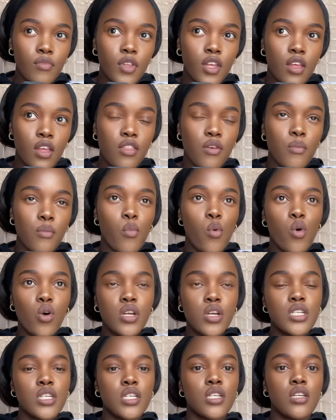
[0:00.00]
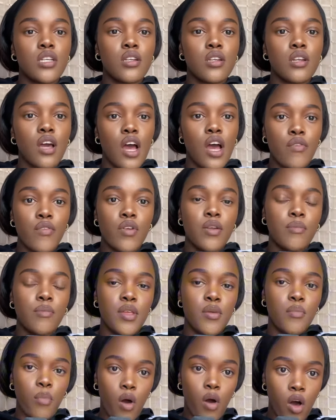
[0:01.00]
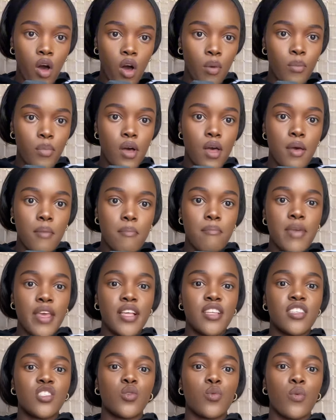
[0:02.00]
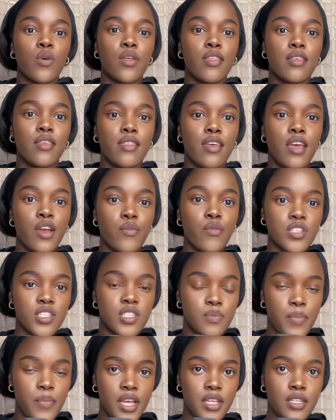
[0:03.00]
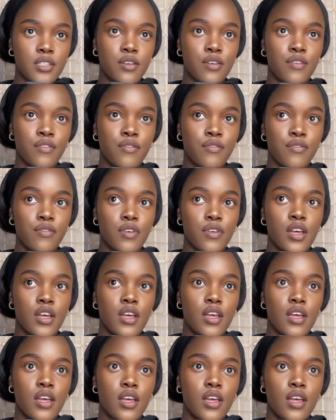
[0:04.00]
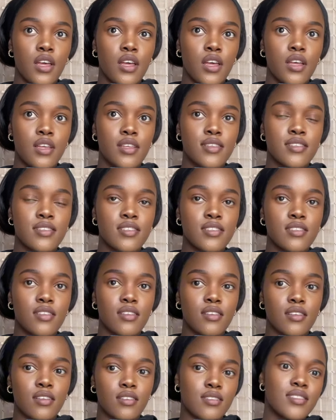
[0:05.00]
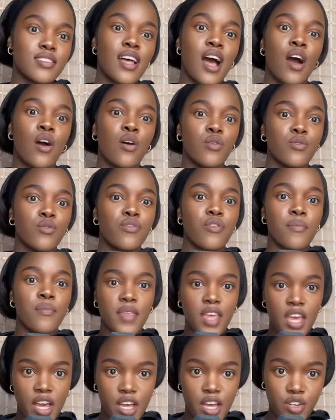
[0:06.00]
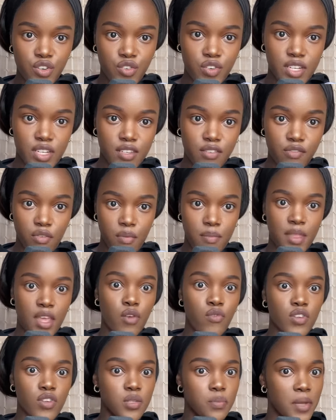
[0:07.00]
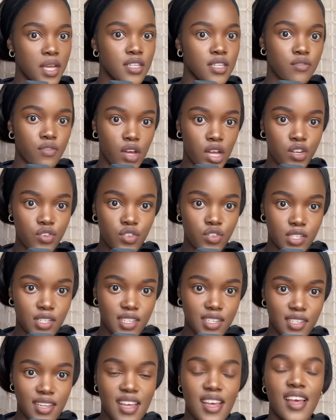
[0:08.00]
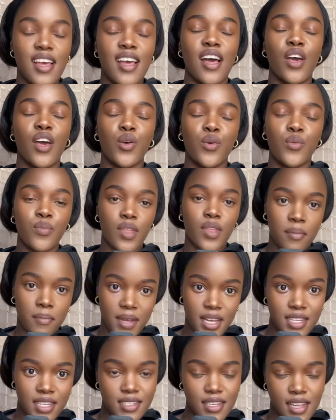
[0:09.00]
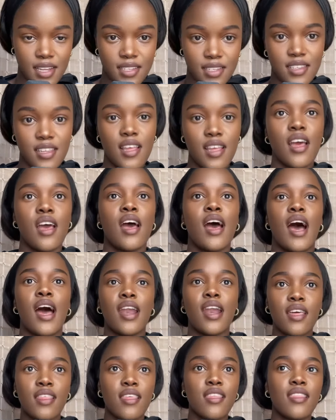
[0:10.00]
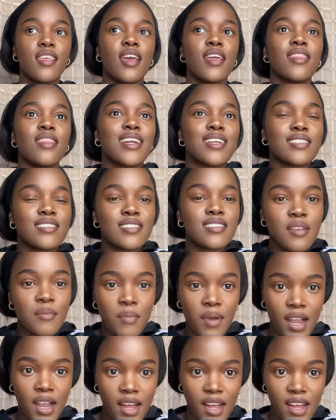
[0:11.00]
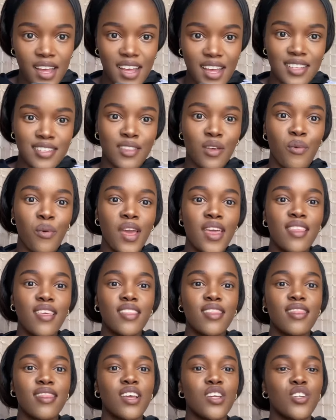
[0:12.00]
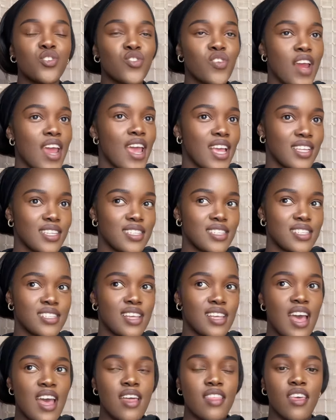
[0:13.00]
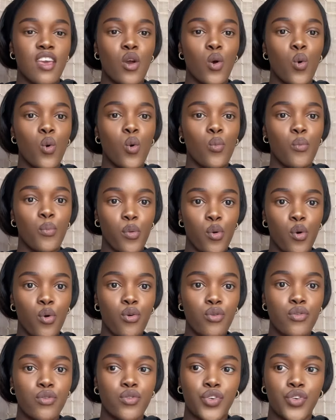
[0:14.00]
the modern R&B pop mixed with their respective sound from their respective countries. I hope that makes sense. Another thing that is similar is the way that they dress. They both